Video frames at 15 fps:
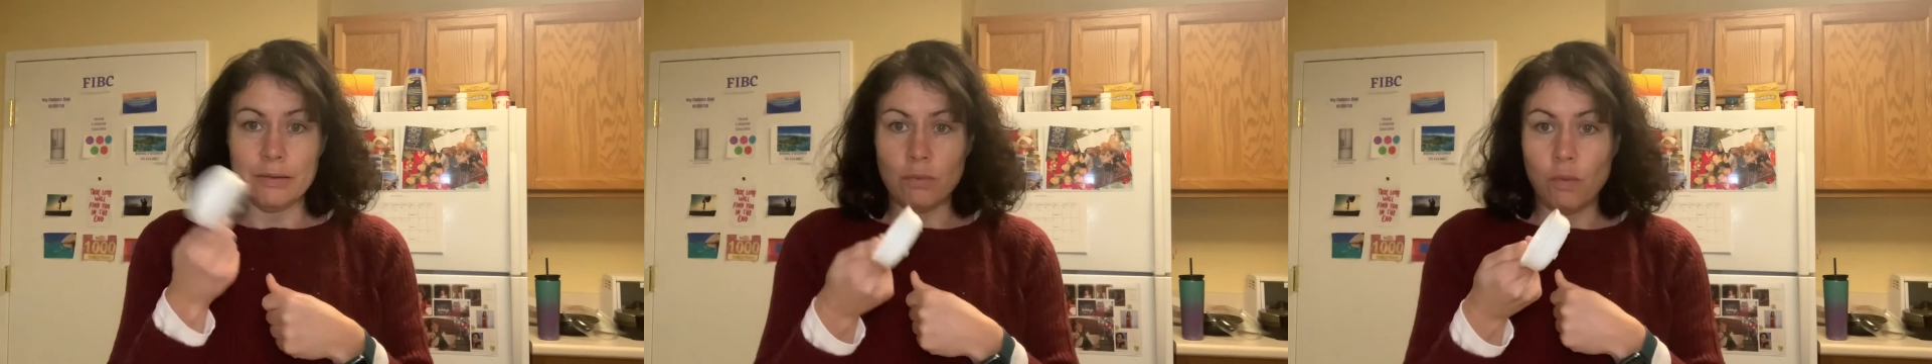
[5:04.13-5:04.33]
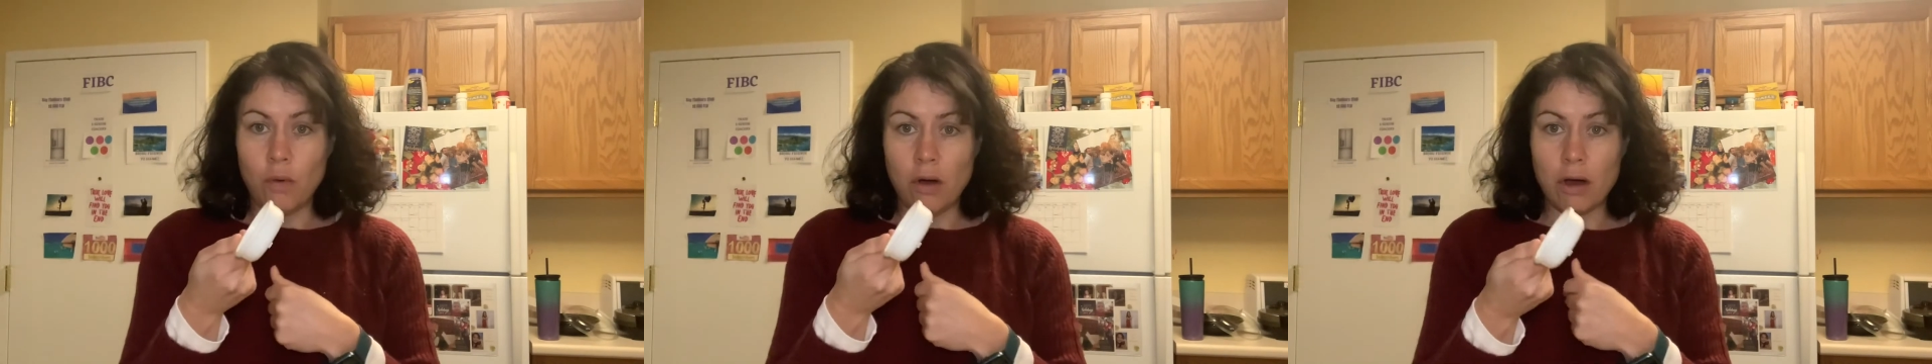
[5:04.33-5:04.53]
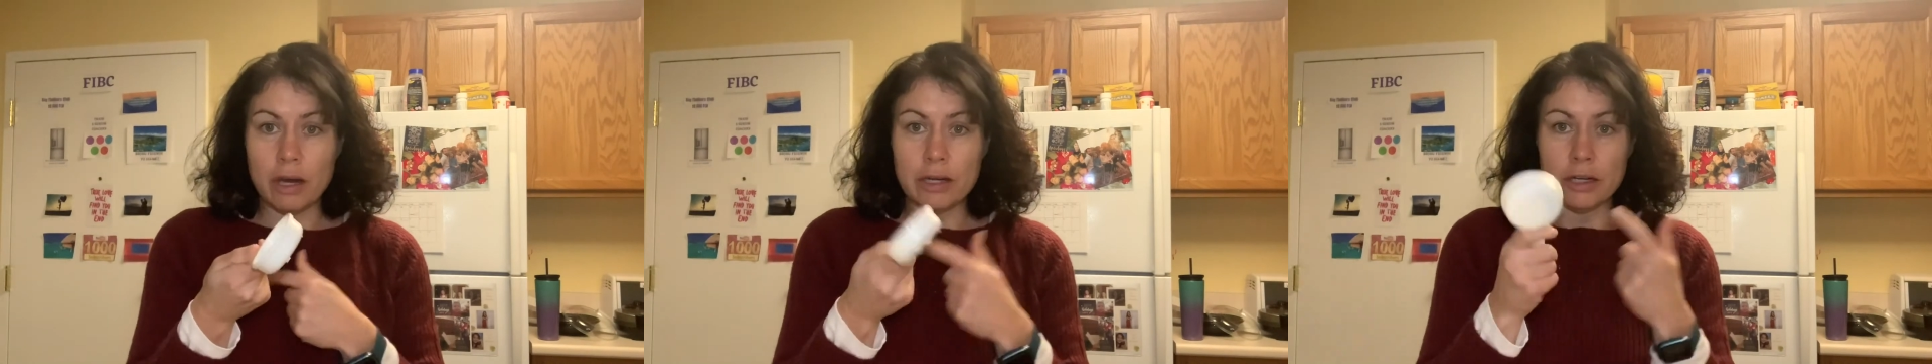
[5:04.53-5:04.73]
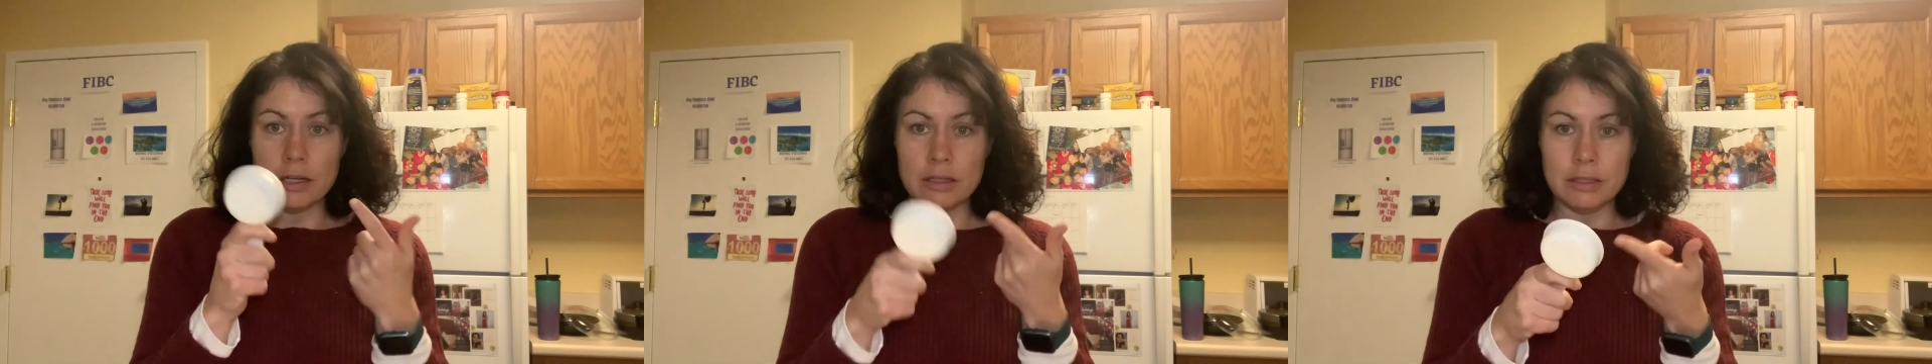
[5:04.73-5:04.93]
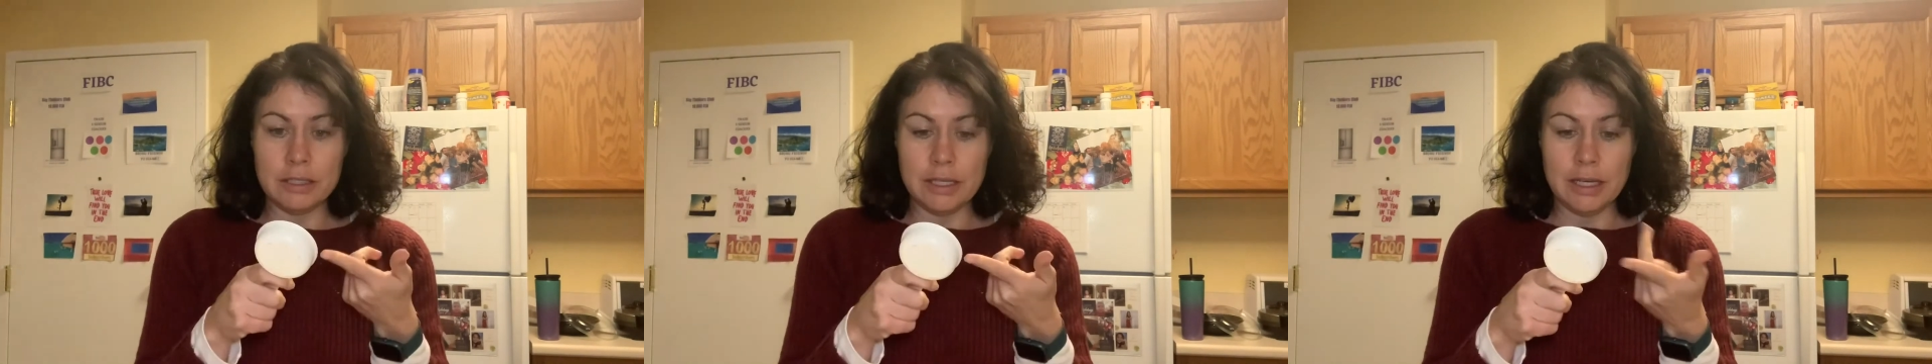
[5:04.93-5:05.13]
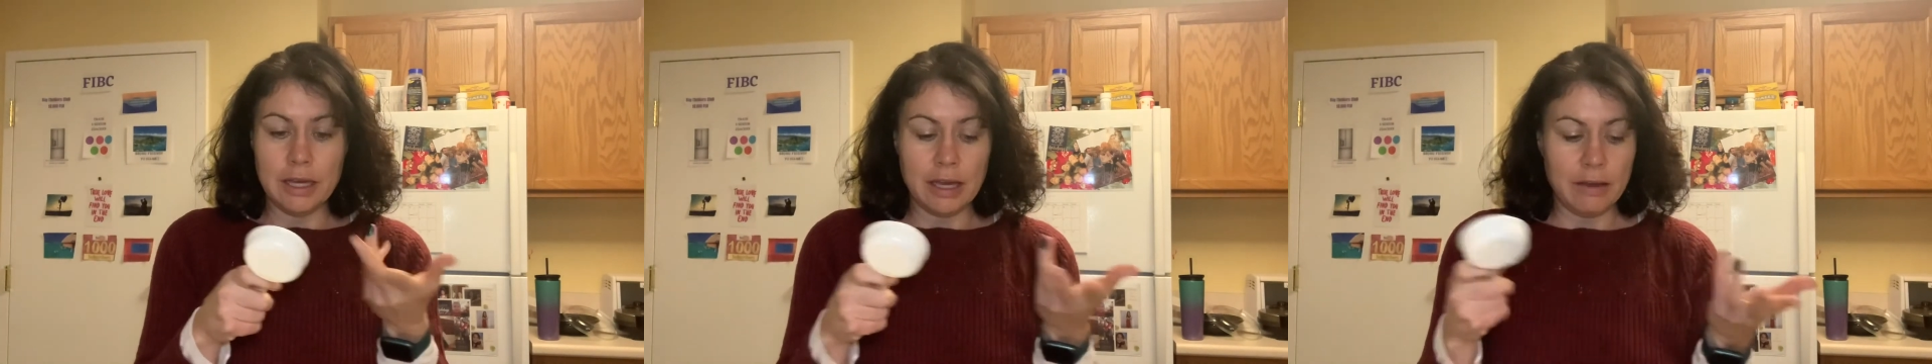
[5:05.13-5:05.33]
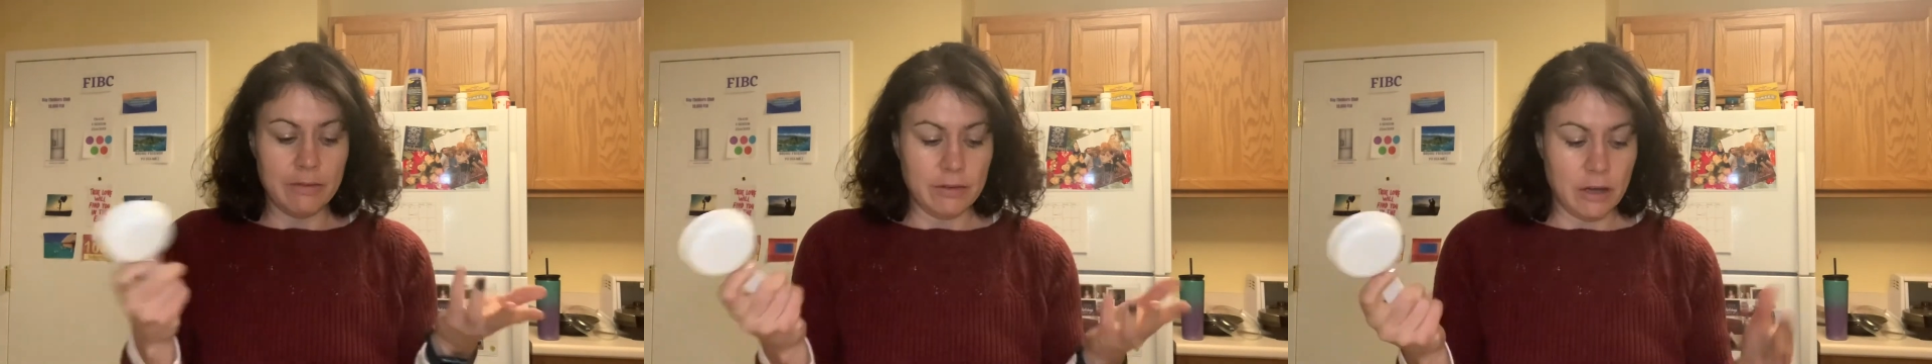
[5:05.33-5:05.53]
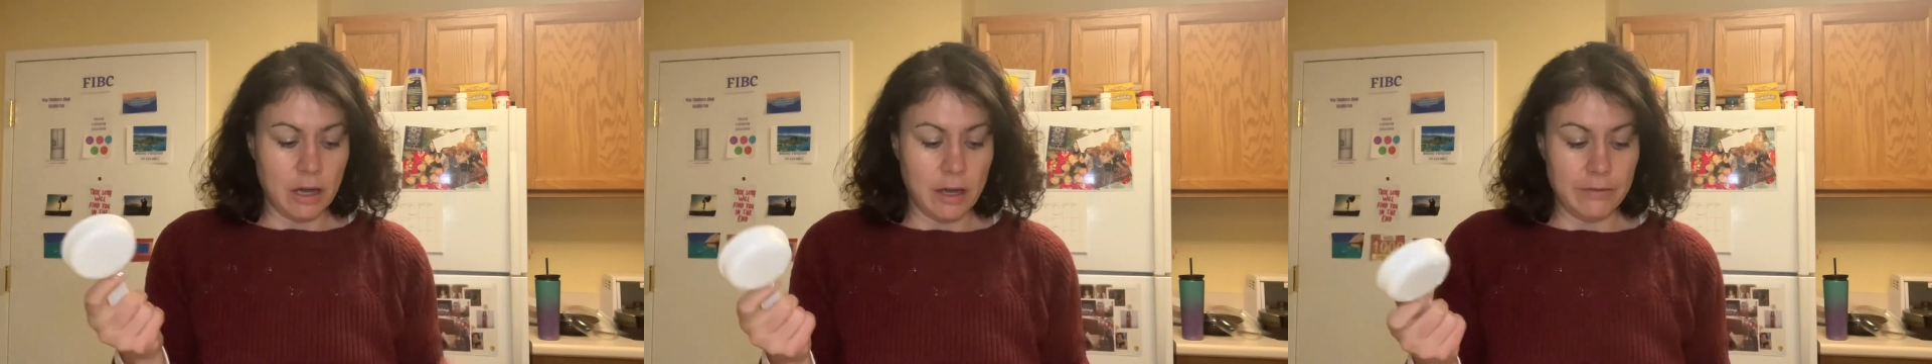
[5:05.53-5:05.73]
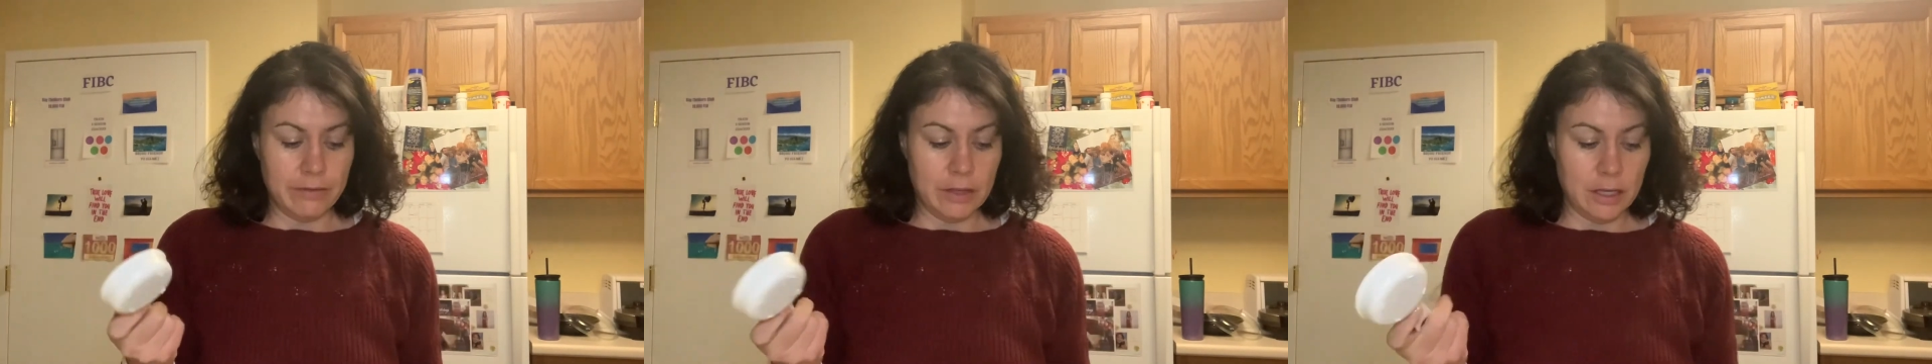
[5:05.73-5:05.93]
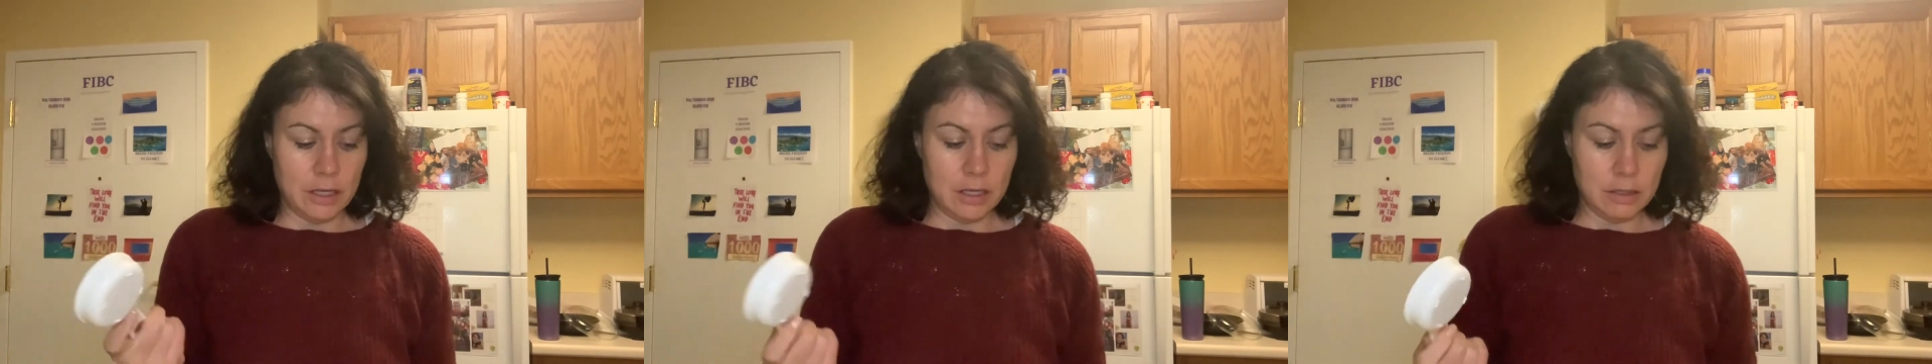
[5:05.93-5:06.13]
Water, decaf
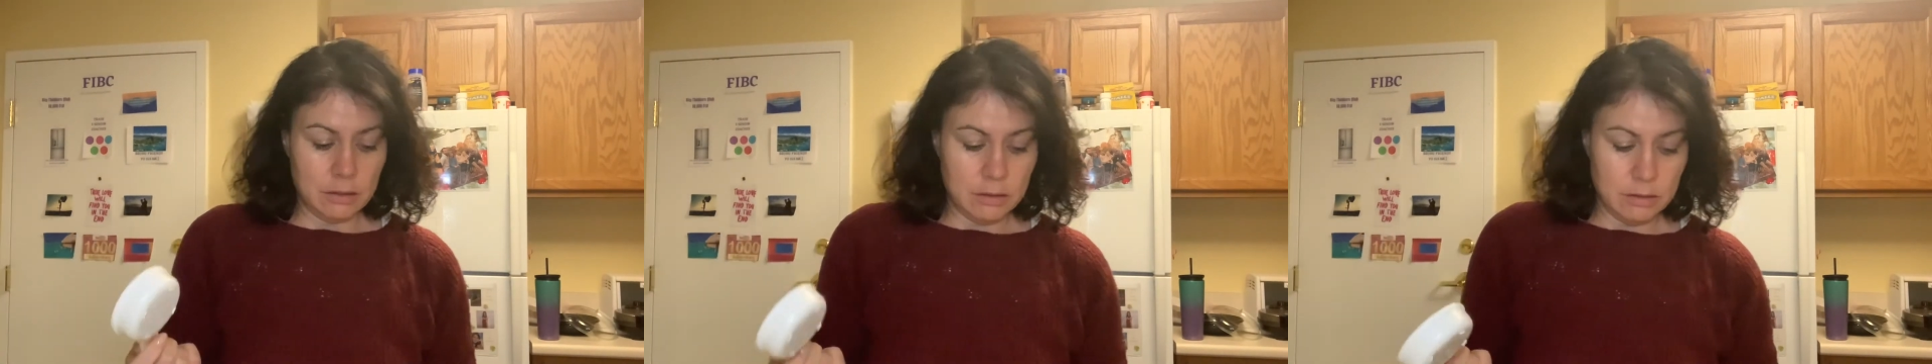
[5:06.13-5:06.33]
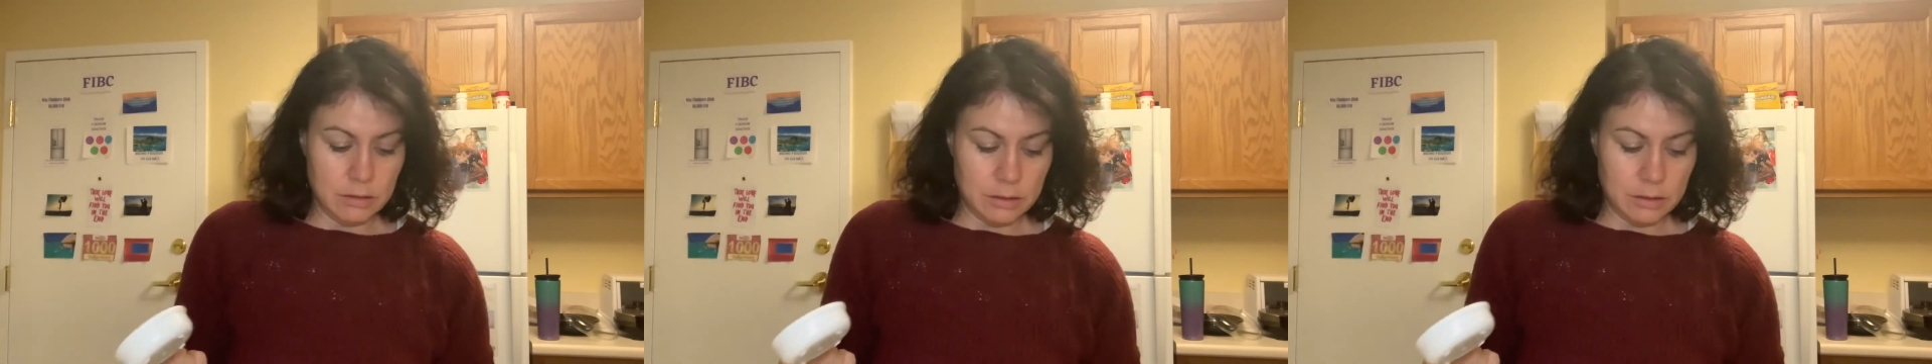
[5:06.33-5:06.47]
coffee,